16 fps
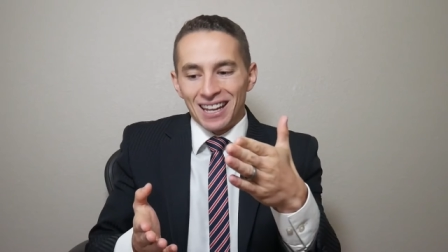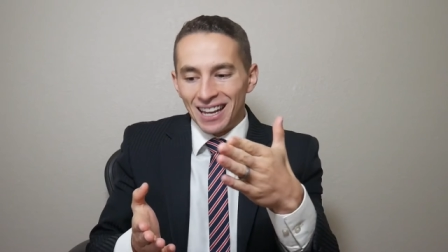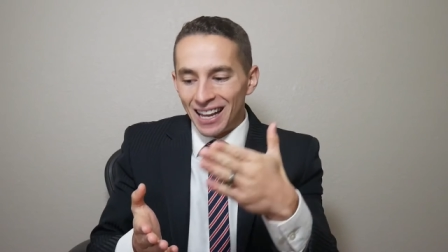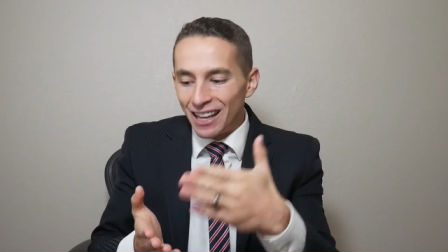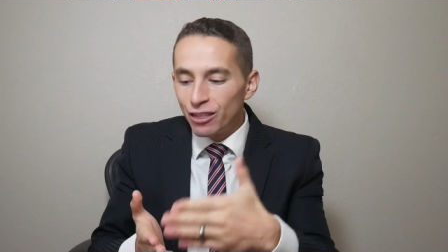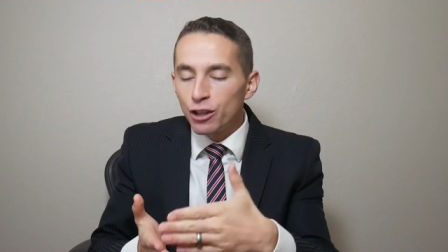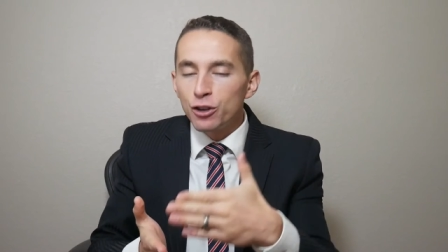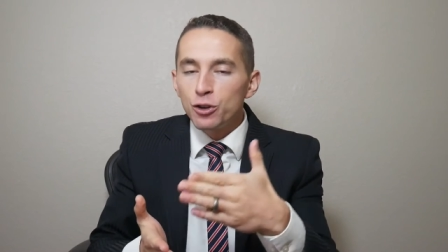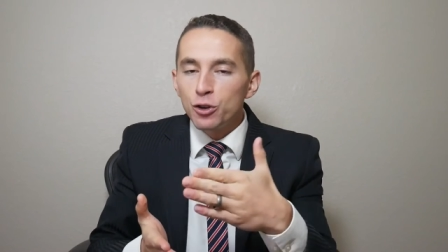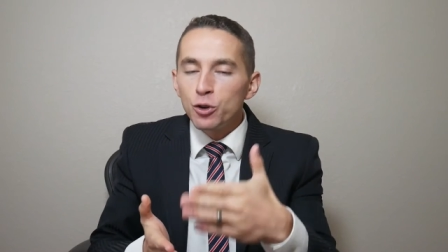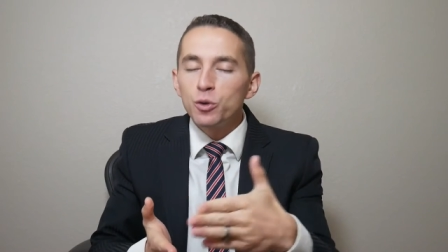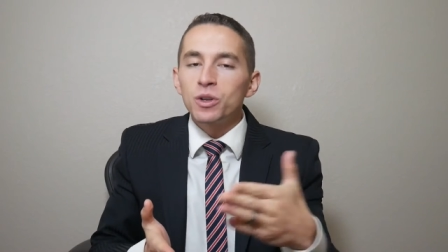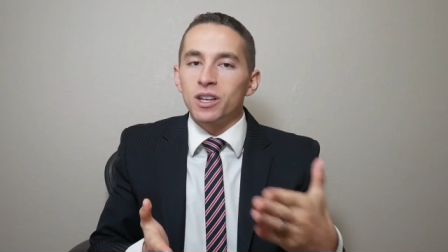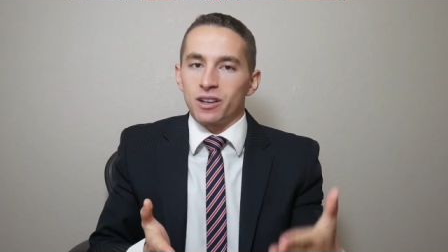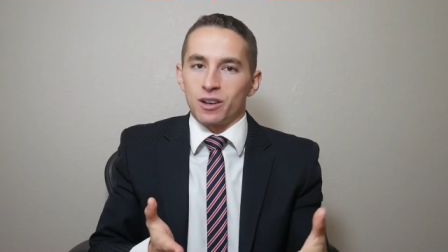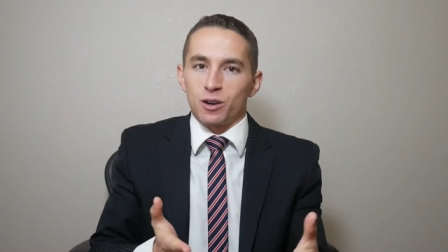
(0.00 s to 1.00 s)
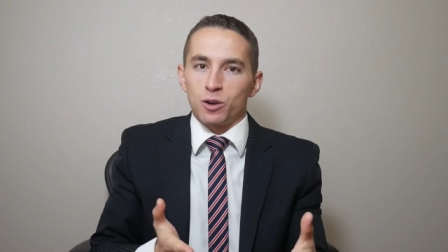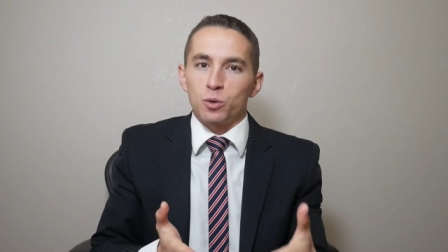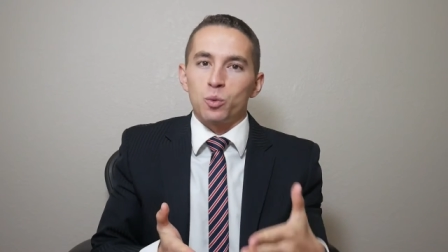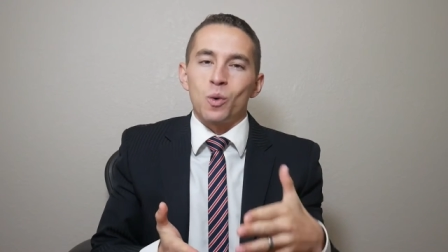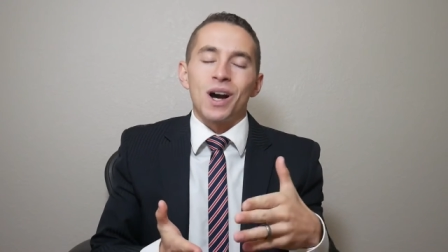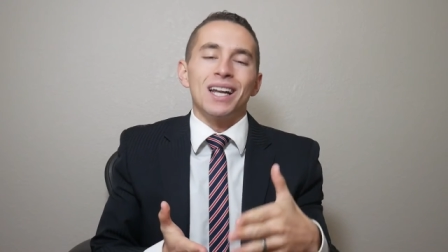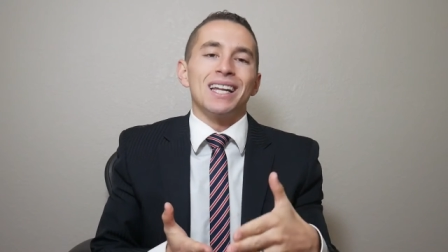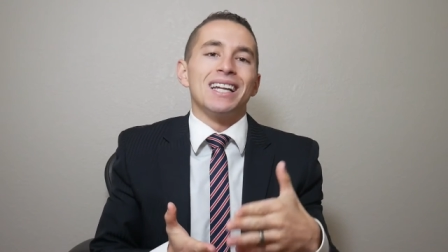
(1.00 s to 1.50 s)
in the new year,
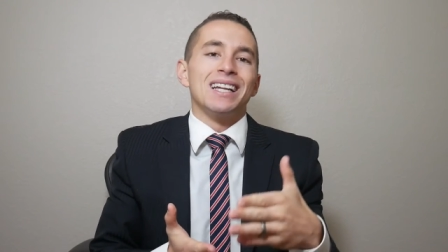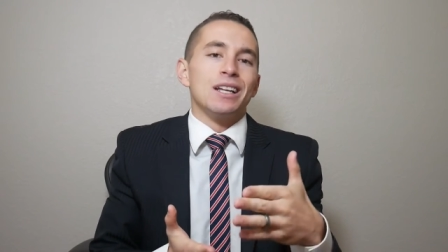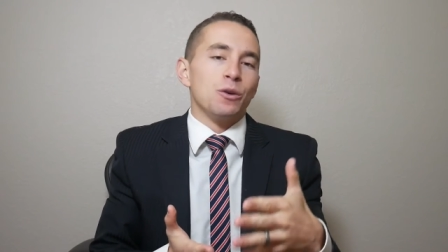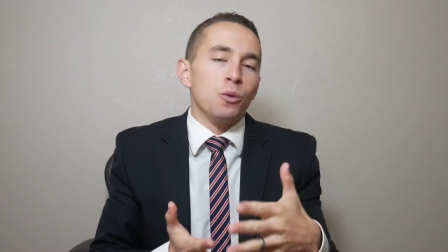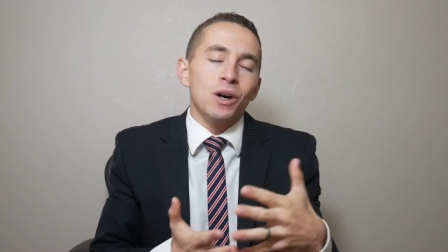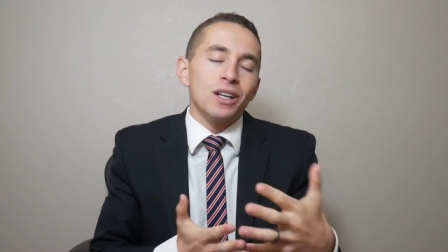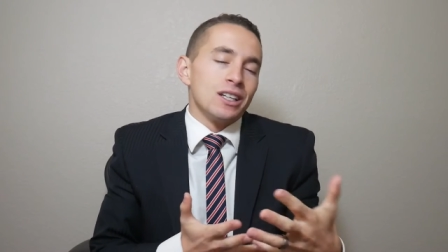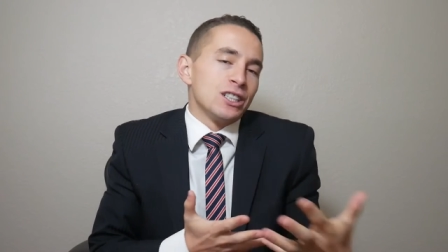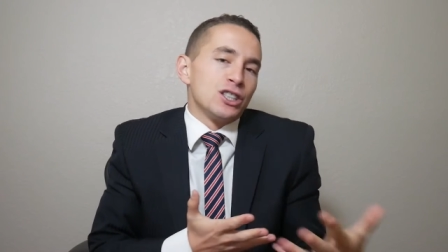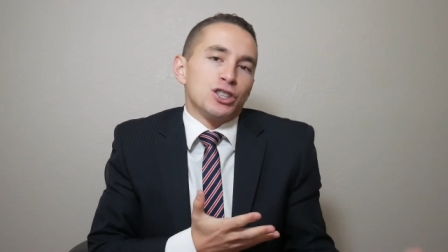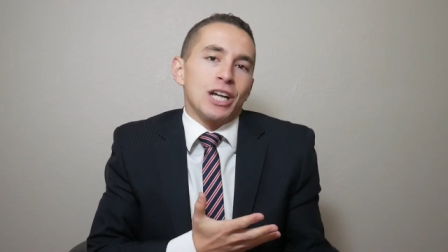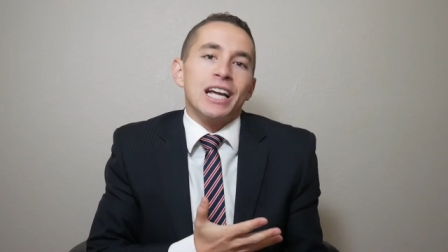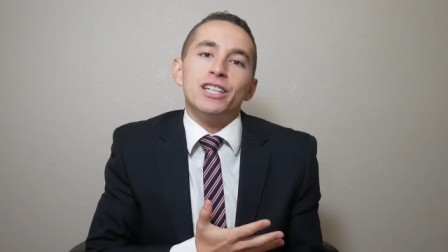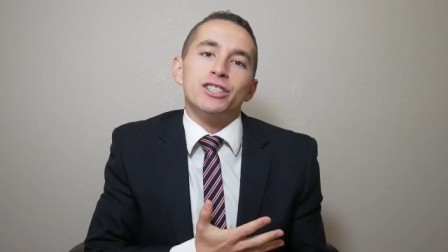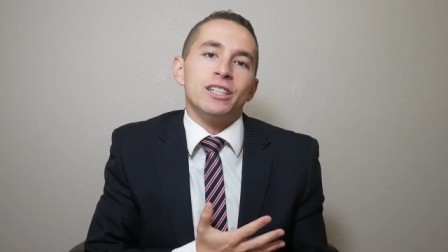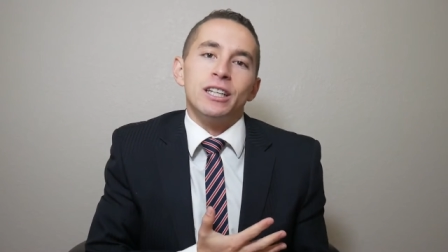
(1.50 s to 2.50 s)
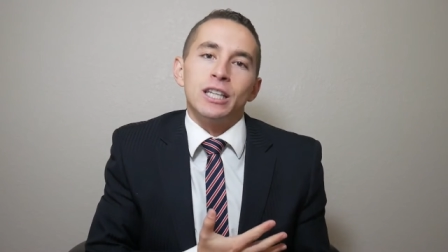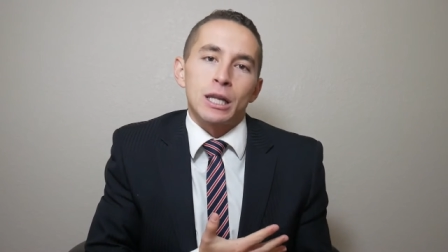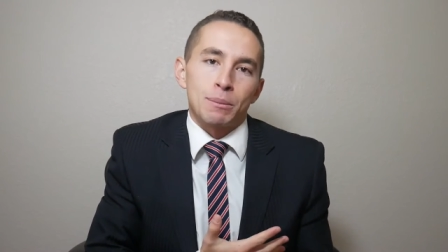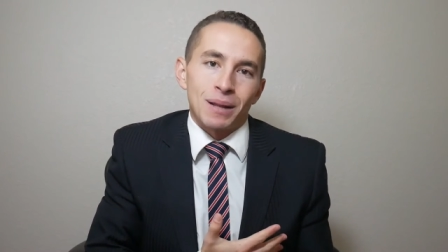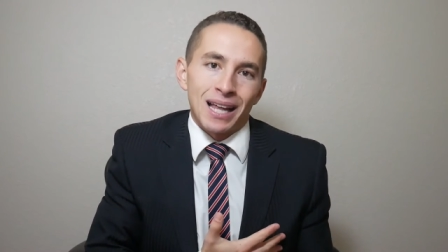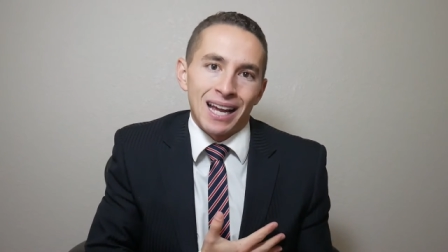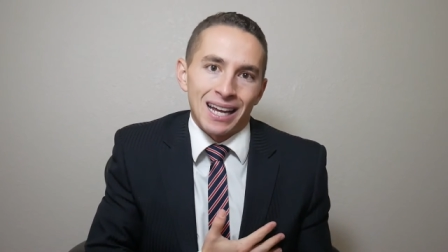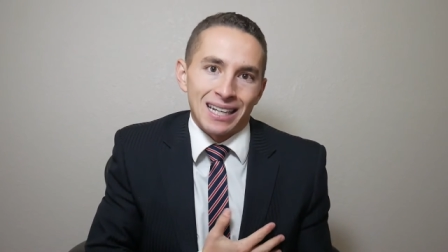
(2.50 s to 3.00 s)
what what is changing in the
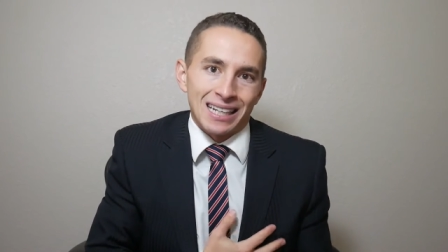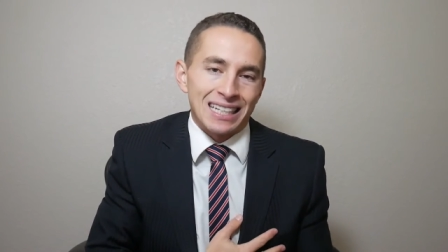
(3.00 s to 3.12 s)
plan?